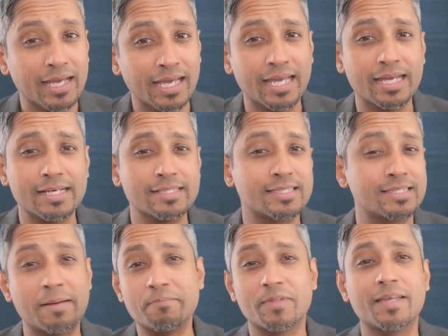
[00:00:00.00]
is
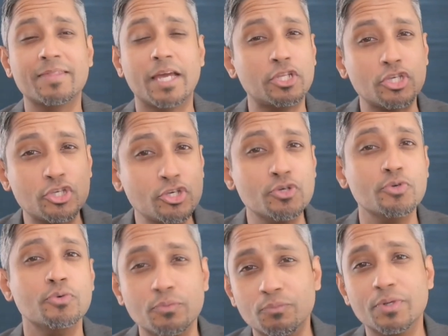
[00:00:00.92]
something that
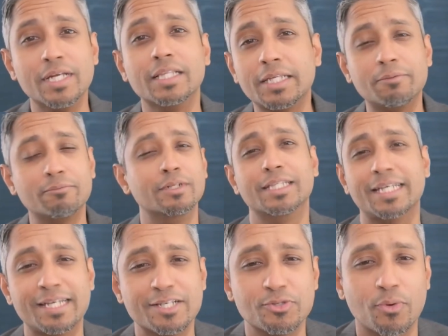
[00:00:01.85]
you really,
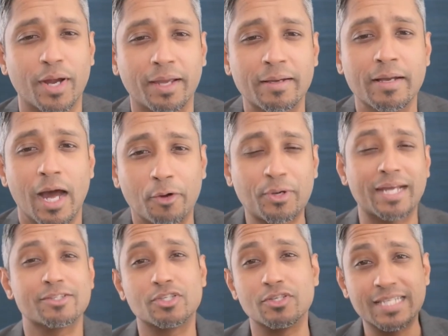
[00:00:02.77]
really enjoy. Okay,
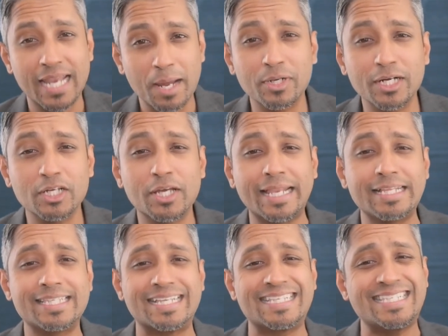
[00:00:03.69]
so today we're gonna get
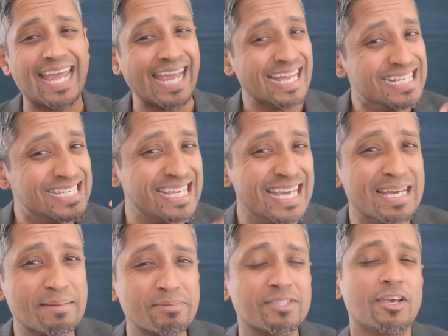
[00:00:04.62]
into 10
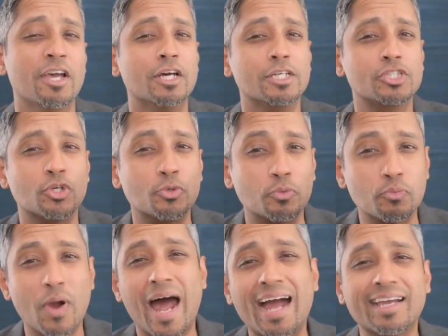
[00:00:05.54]
tips to
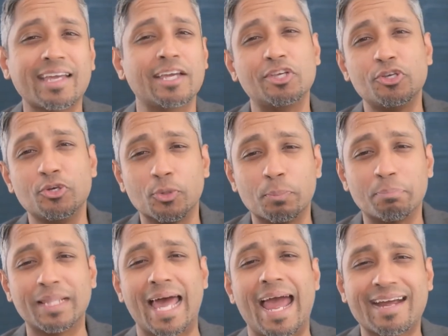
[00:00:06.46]
rock your
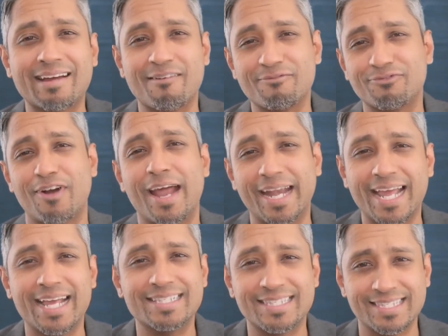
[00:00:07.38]
Black
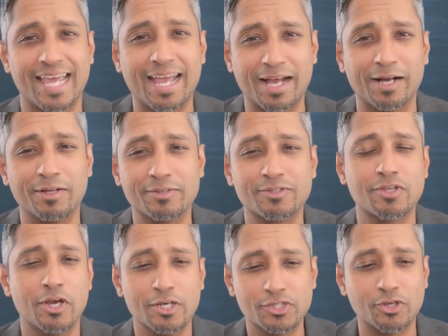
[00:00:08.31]
Friday sales.
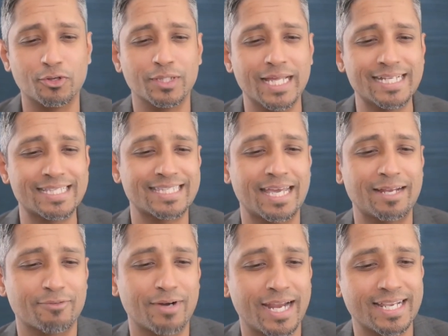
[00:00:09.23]
So let's get
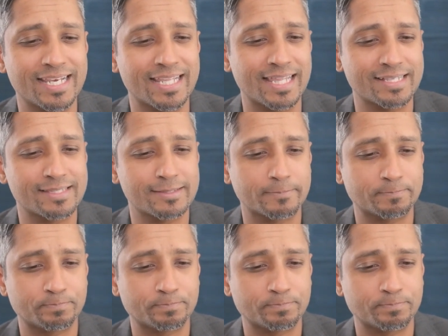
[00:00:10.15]
right into this.